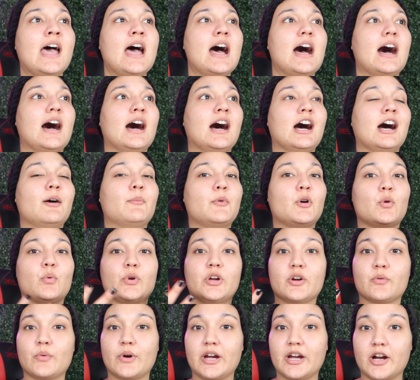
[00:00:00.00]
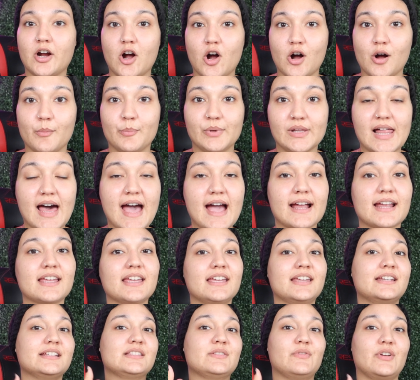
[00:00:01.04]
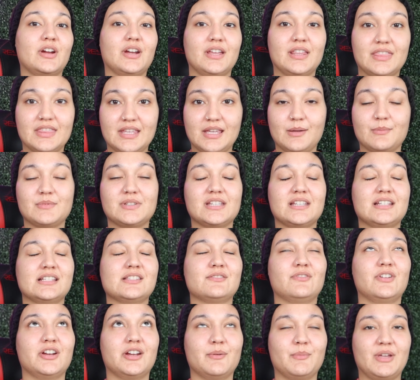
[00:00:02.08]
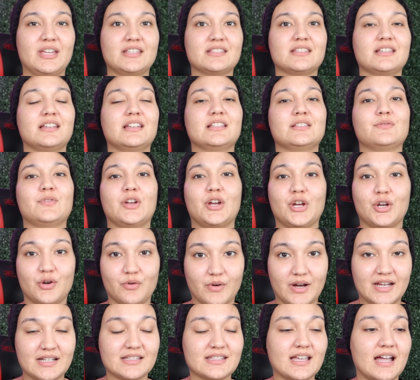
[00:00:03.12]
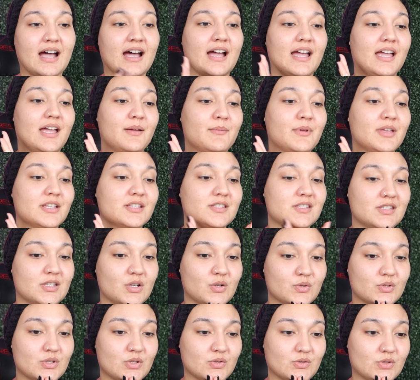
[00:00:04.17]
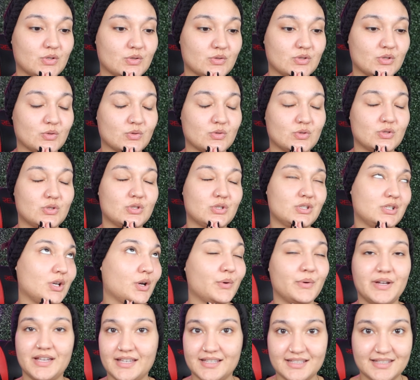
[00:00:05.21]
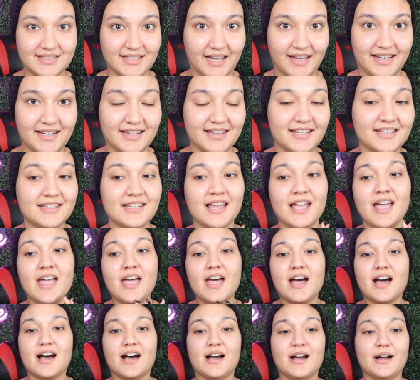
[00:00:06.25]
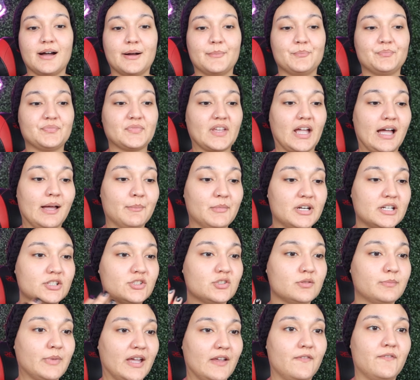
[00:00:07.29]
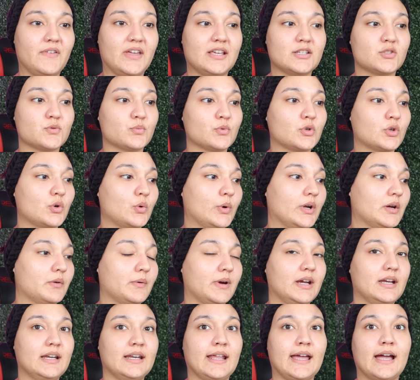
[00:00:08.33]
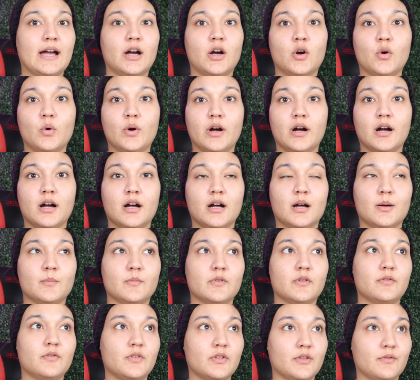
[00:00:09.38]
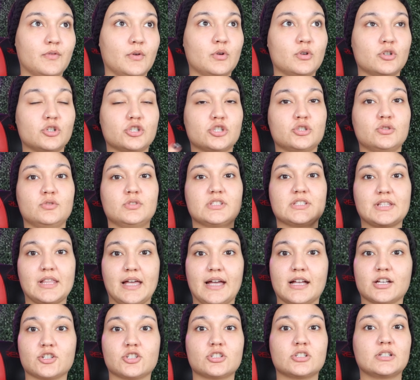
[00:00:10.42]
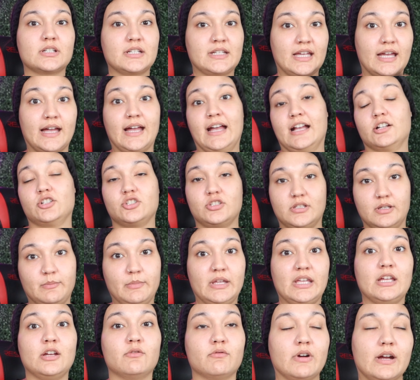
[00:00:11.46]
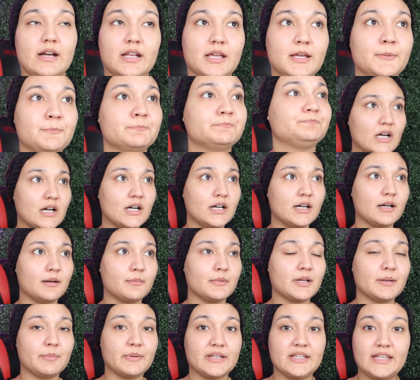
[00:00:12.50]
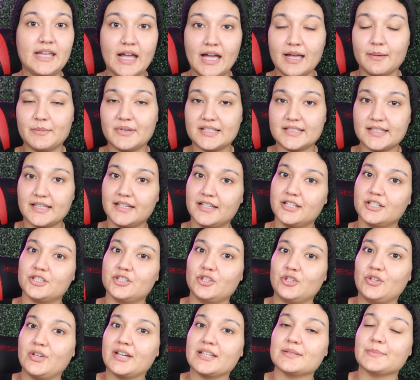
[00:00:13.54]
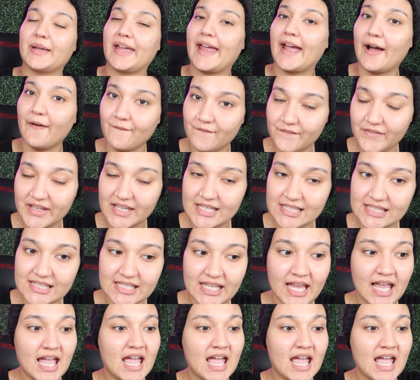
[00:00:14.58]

Um, we're wearing all black. It is very themed. It's very amazing. It's very great. I am so, so, so, so, so excited. Um, I'm going to do my face real quick right now um, for the photo shoot slash get actually being ready. Um, but yeah, I'm excited to show you guys my outfit.